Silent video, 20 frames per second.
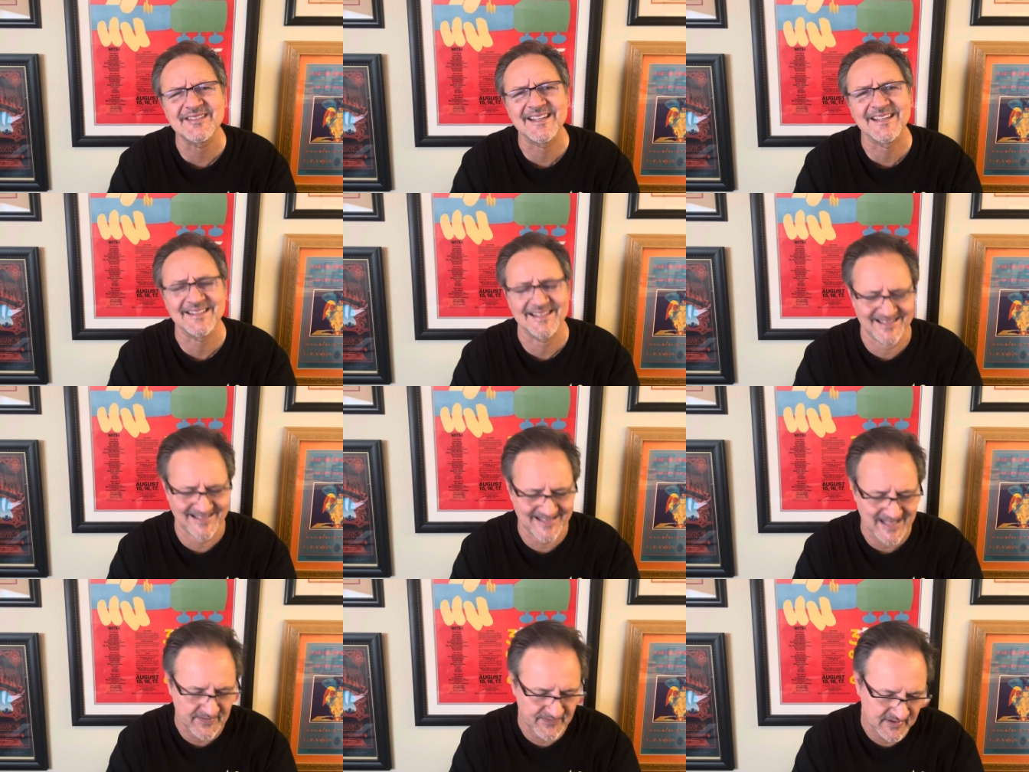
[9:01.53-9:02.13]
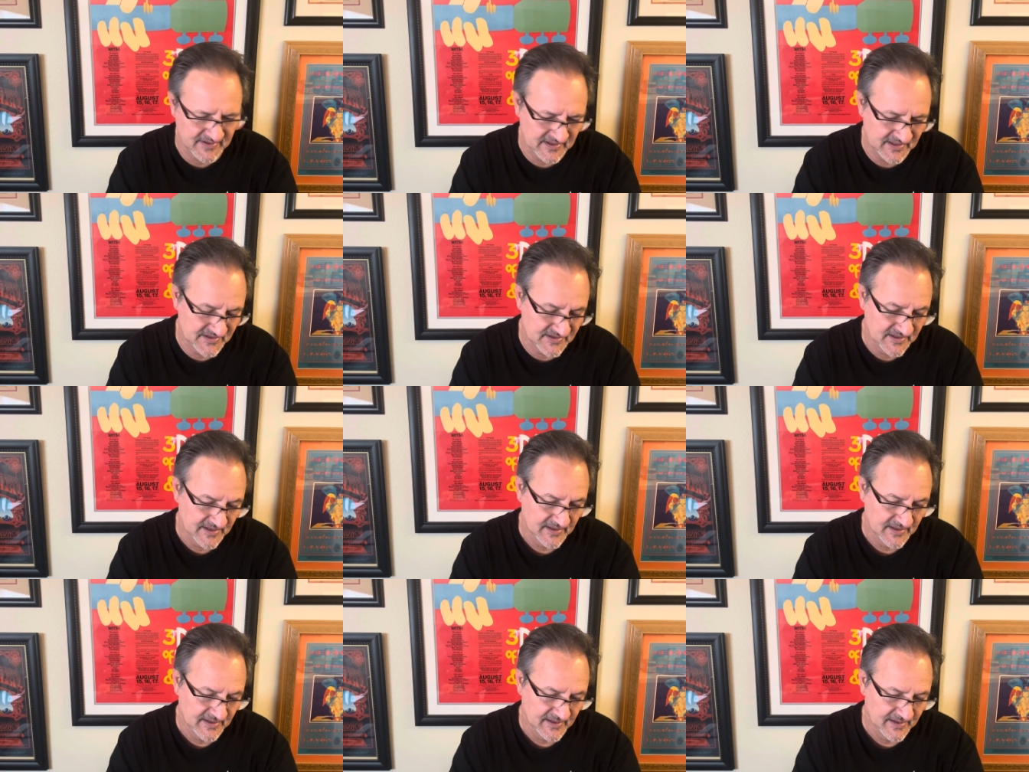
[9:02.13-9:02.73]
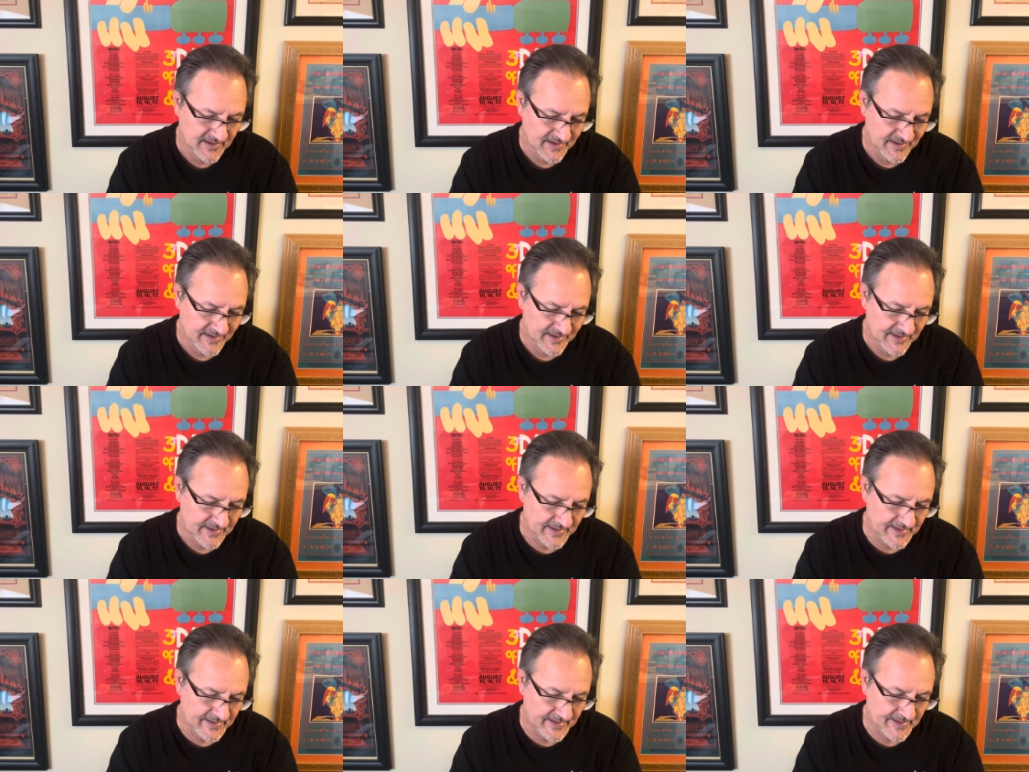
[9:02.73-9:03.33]
in the 70s.
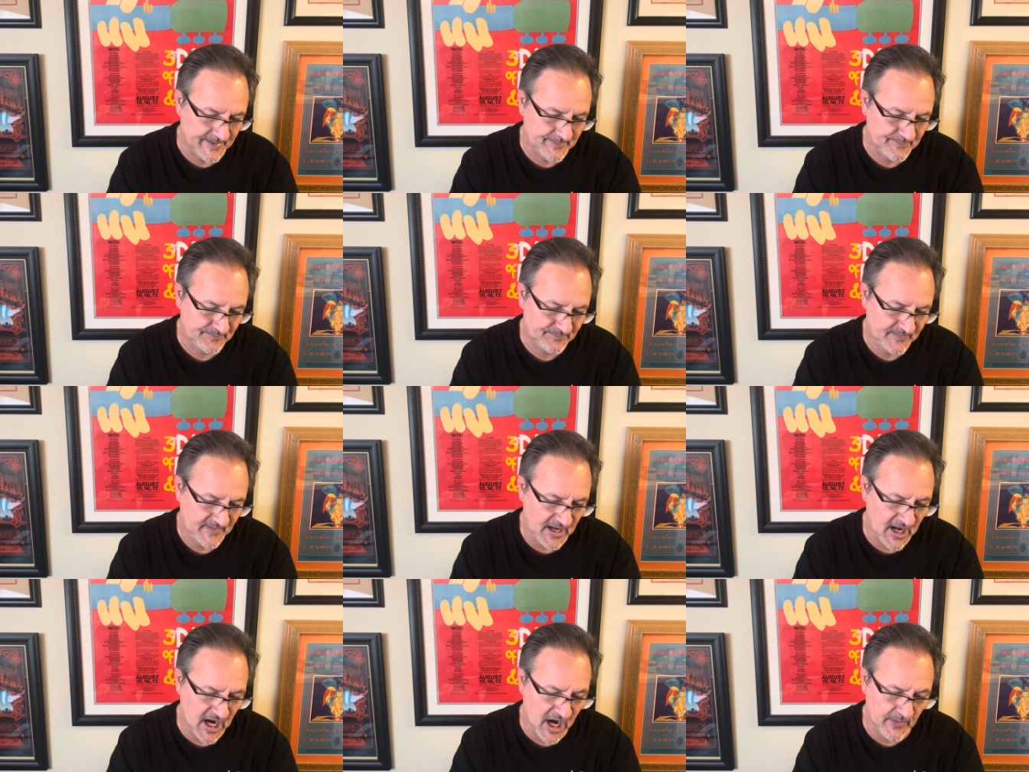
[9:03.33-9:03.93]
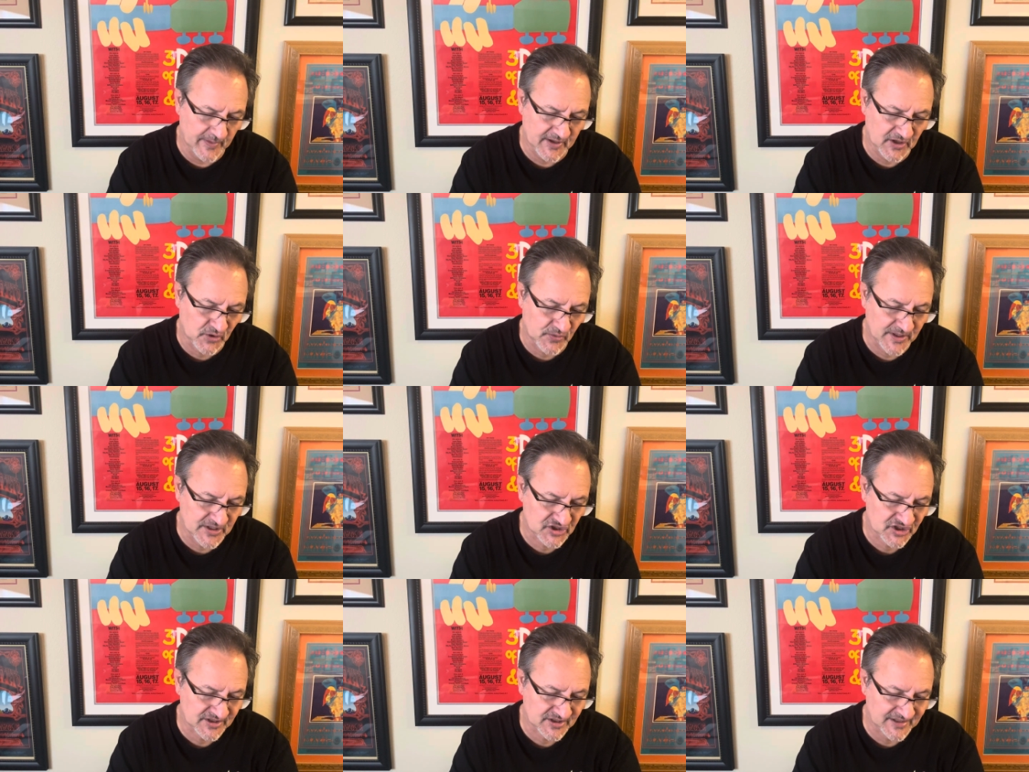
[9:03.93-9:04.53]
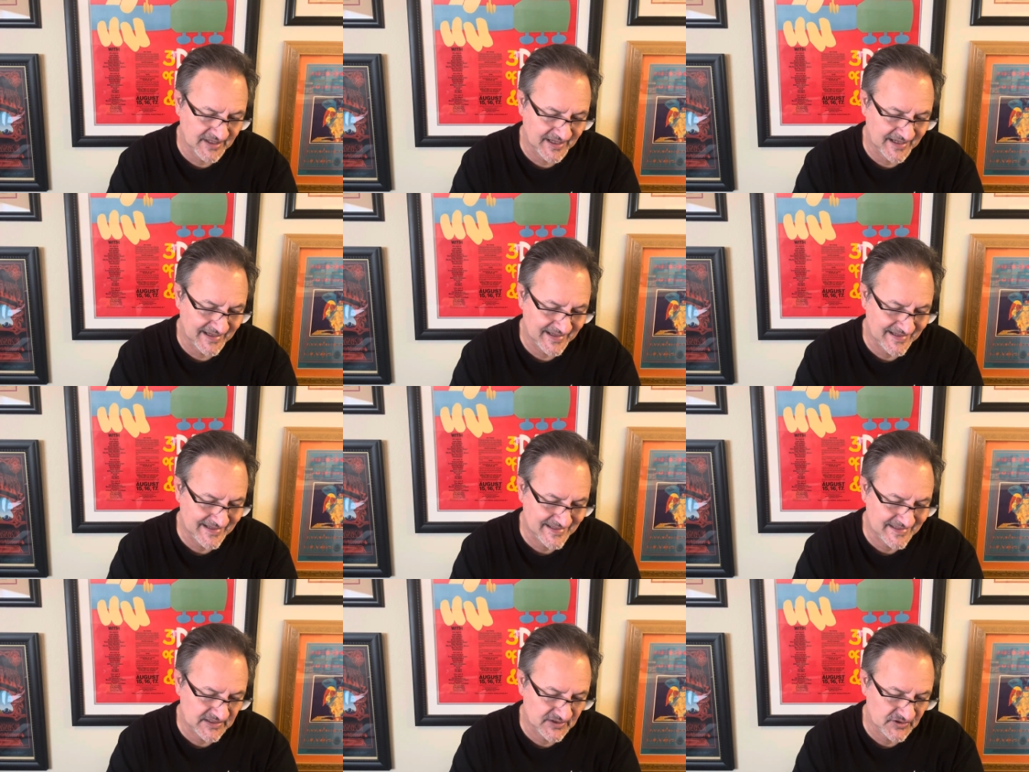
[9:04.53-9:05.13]
Hare Krishna
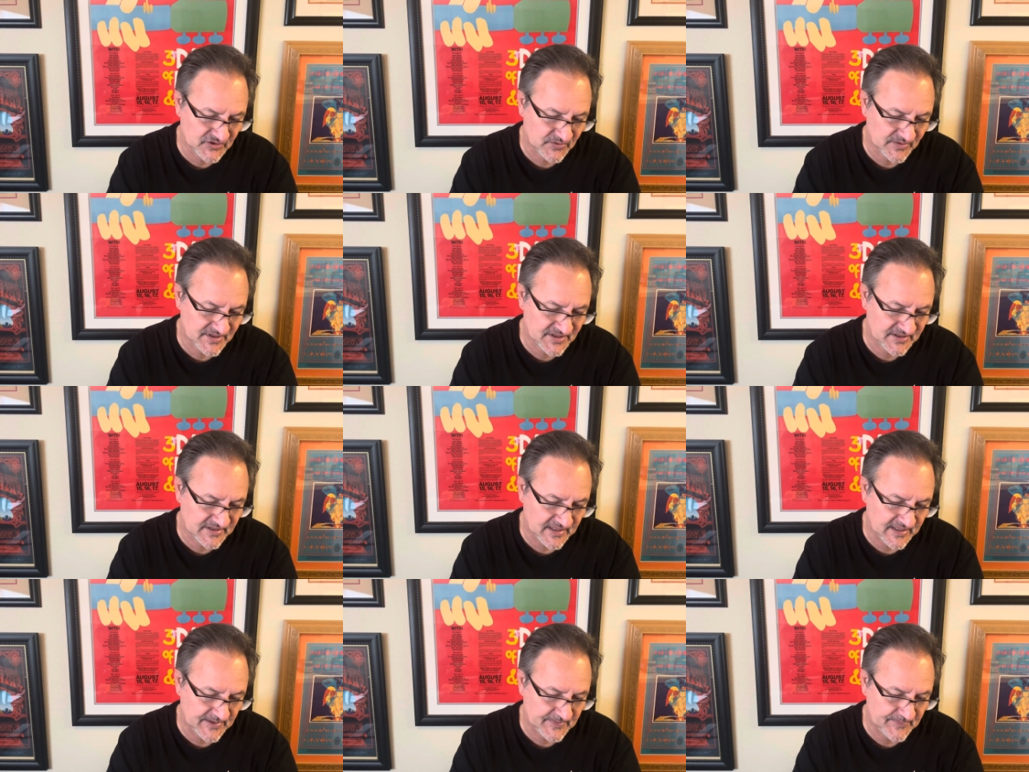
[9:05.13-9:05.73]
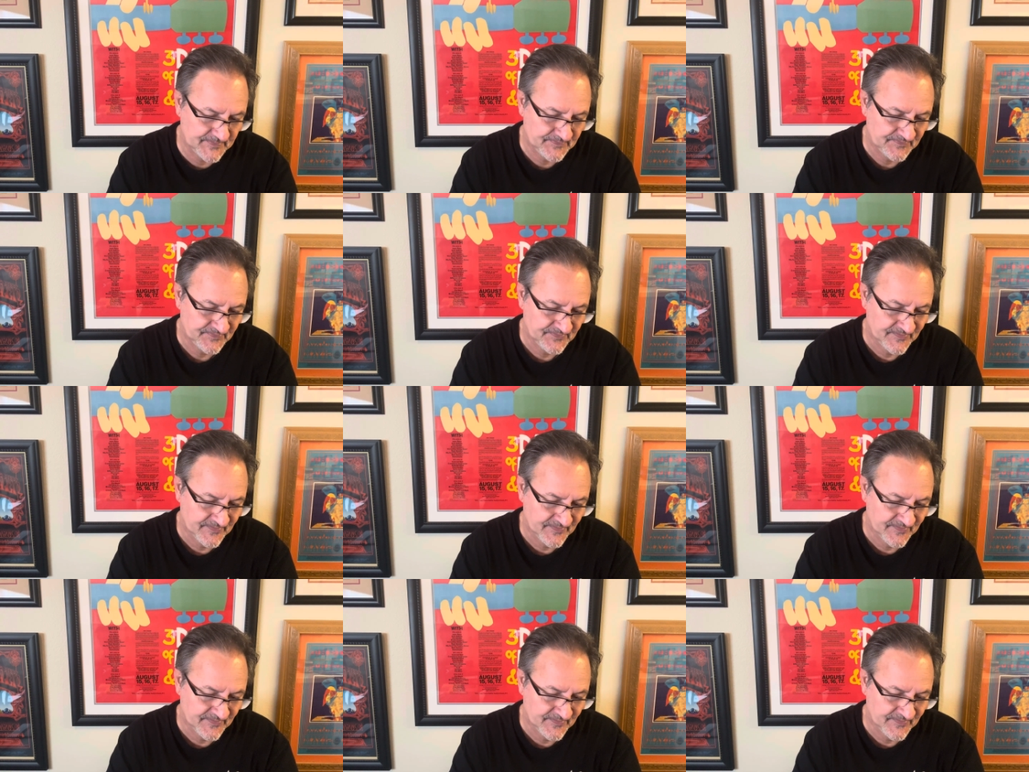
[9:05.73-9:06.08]
is interesting.